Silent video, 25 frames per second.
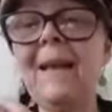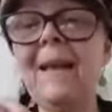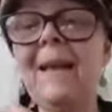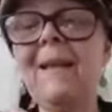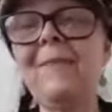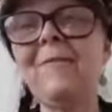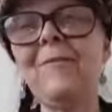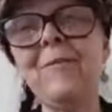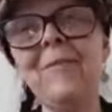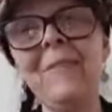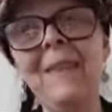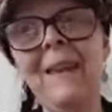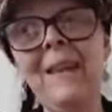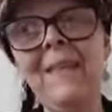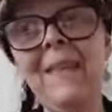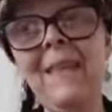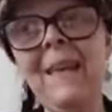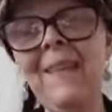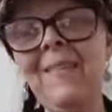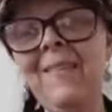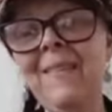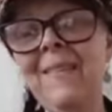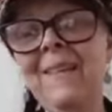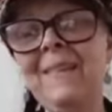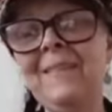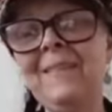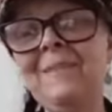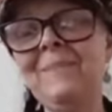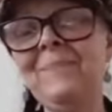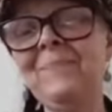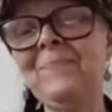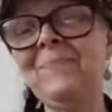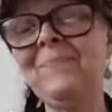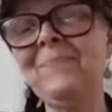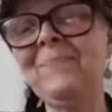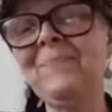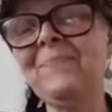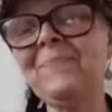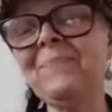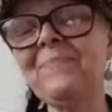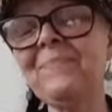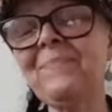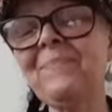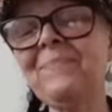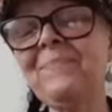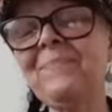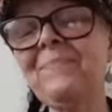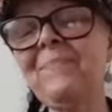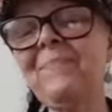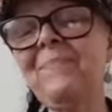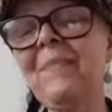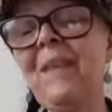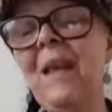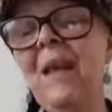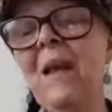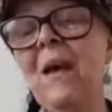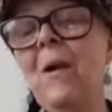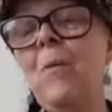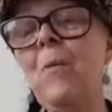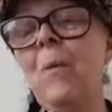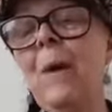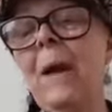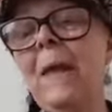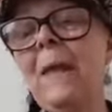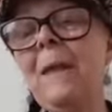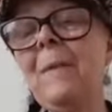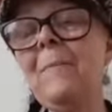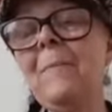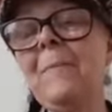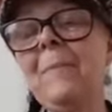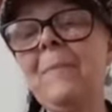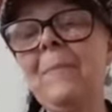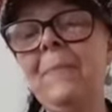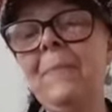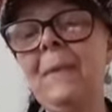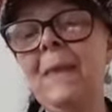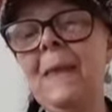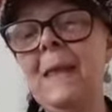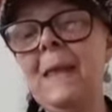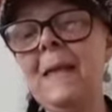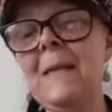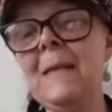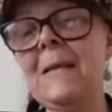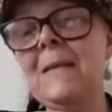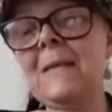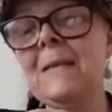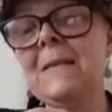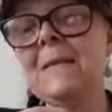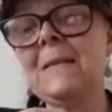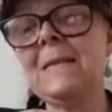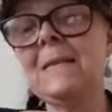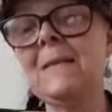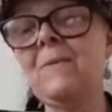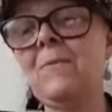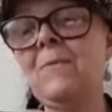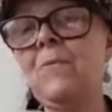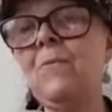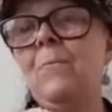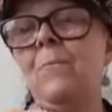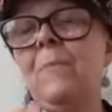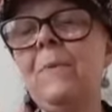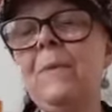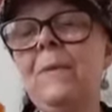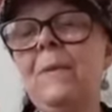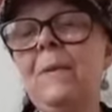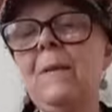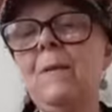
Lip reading: I have to take that away. So, oops.